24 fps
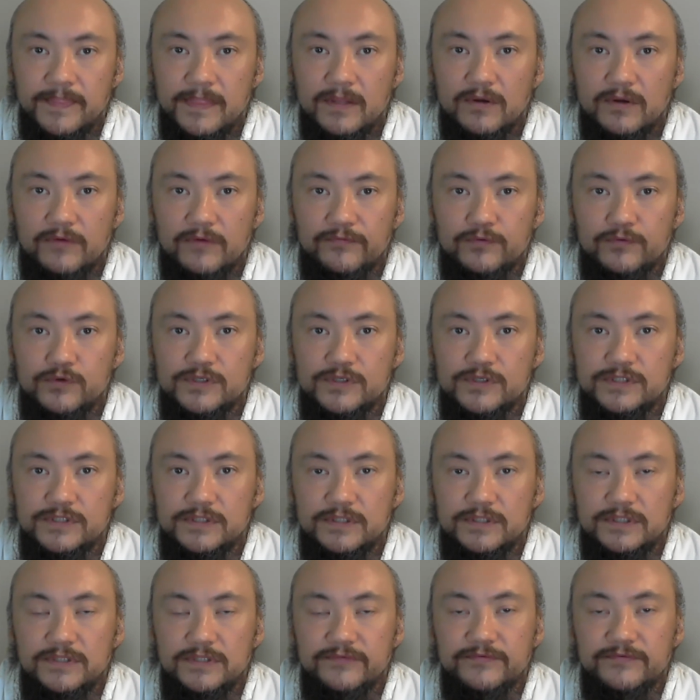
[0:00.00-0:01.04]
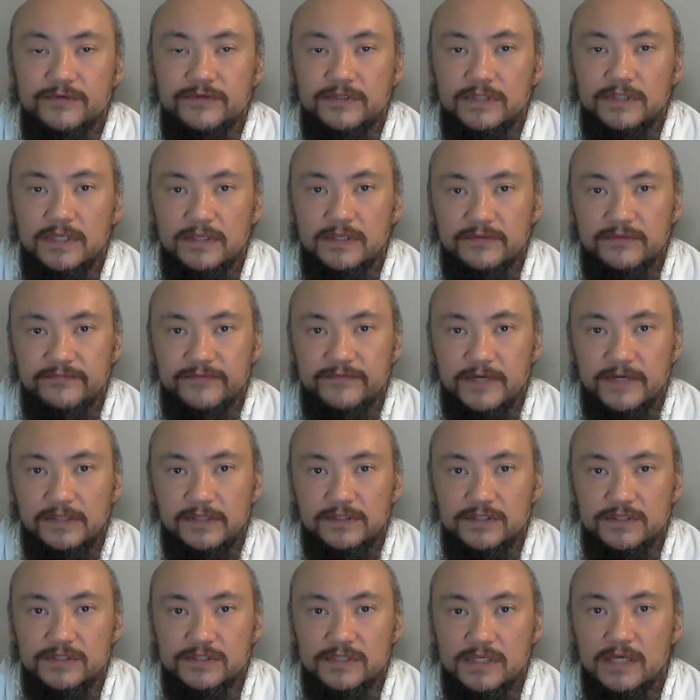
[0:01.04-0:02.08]
Of course, there are different other
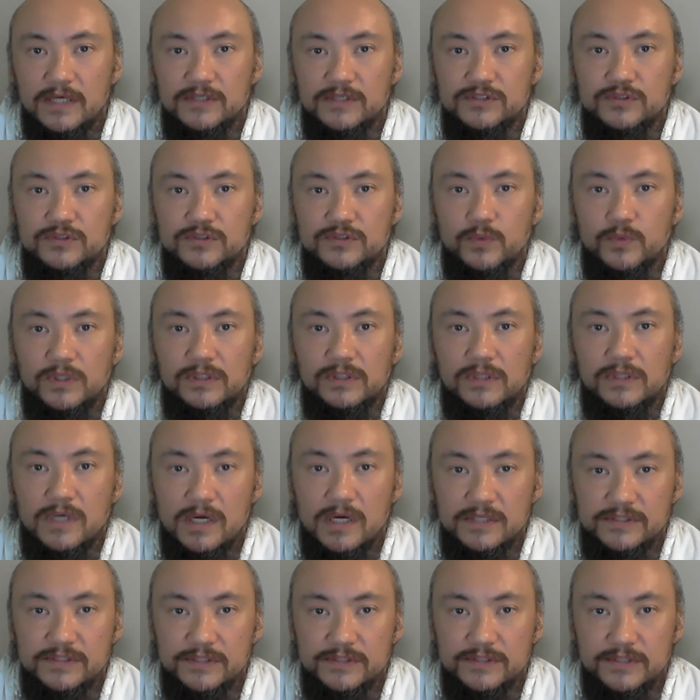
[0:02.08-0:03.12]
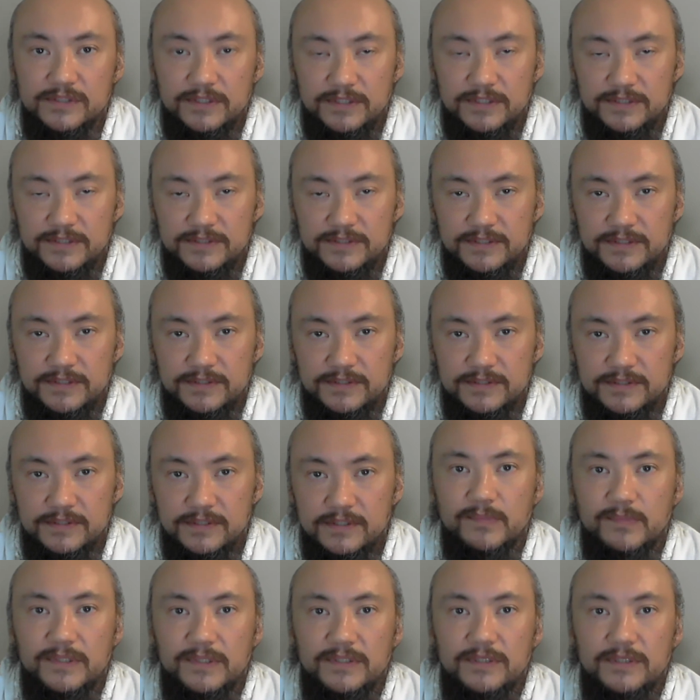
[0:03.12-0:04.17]
factors as to what causes the disease,
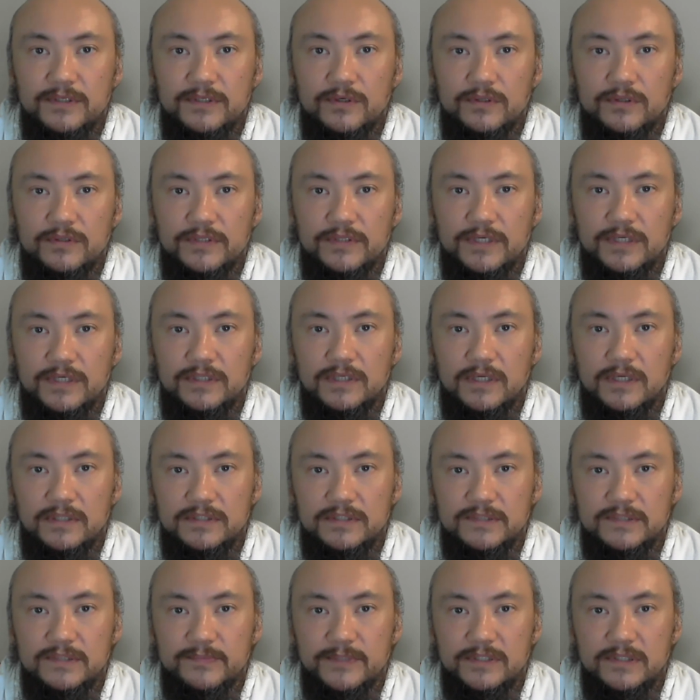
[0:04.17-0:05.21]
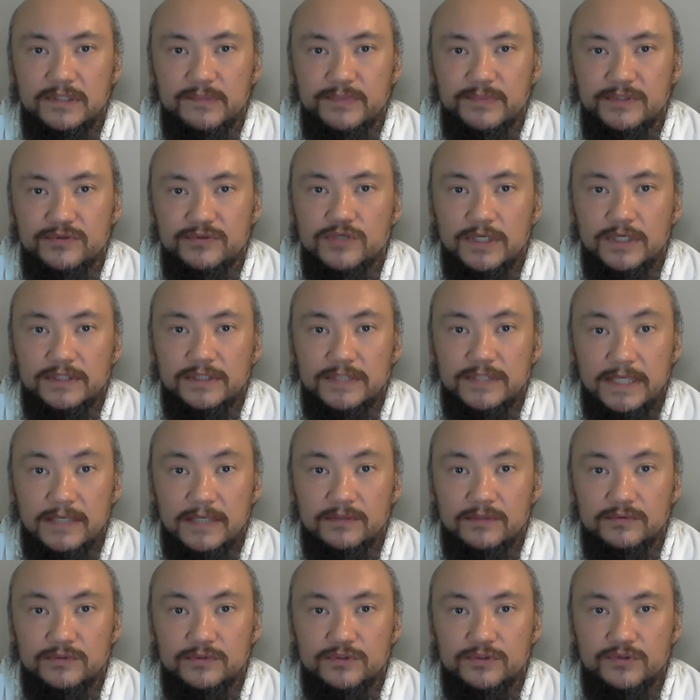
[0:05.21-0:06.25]
but they all can ultimately be tracked
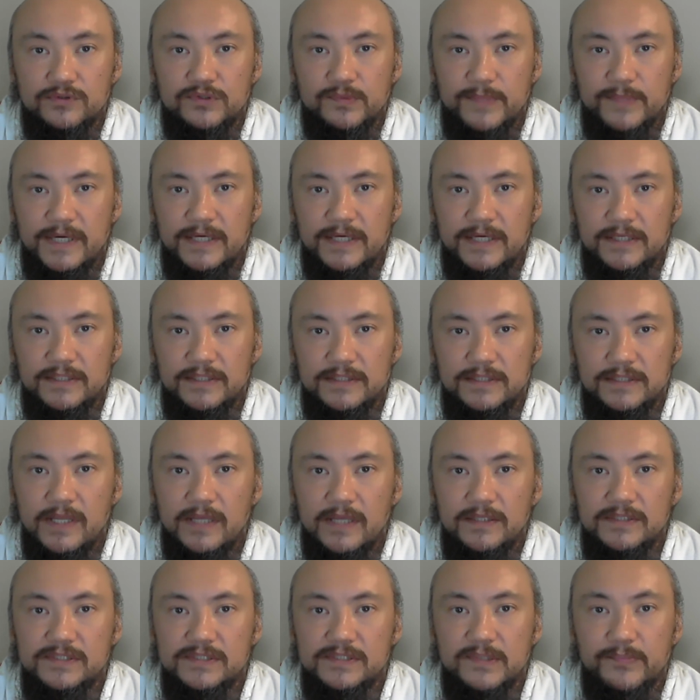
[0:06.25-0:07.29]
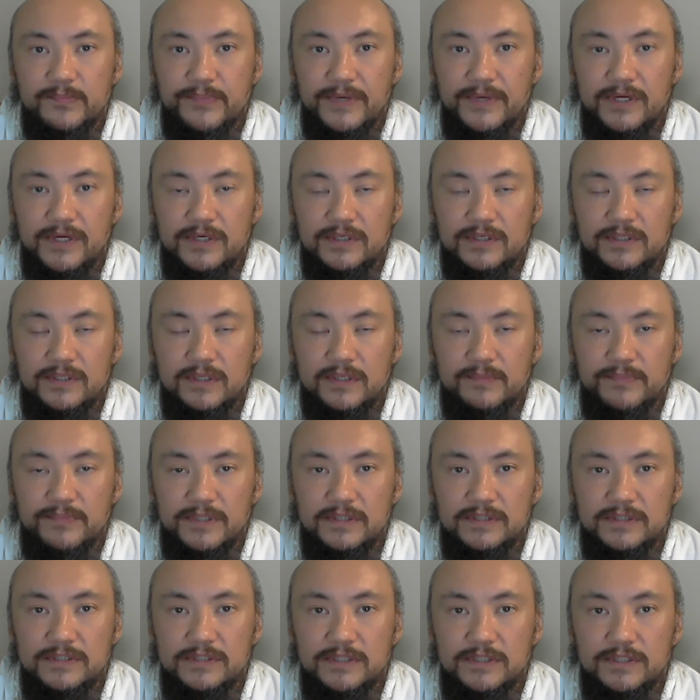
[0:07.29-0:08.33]
down to the mind and its impaired
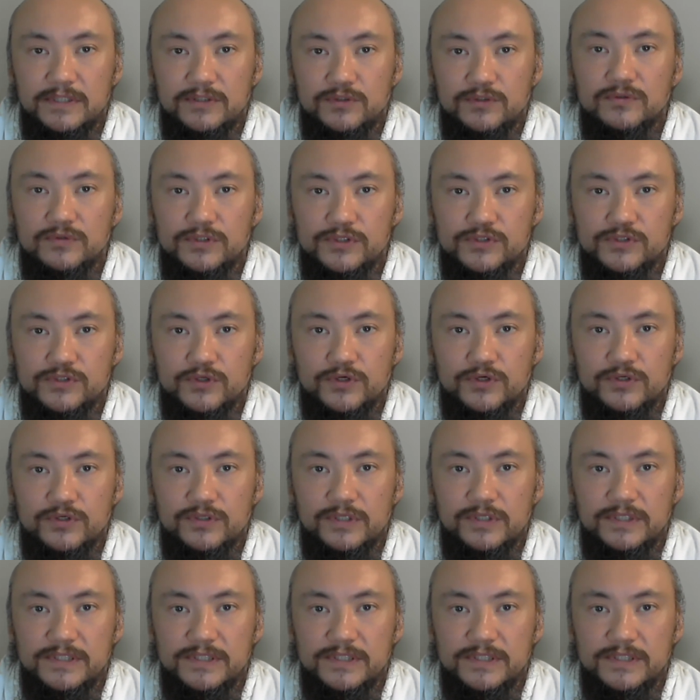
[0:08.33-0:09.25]
ability to discern the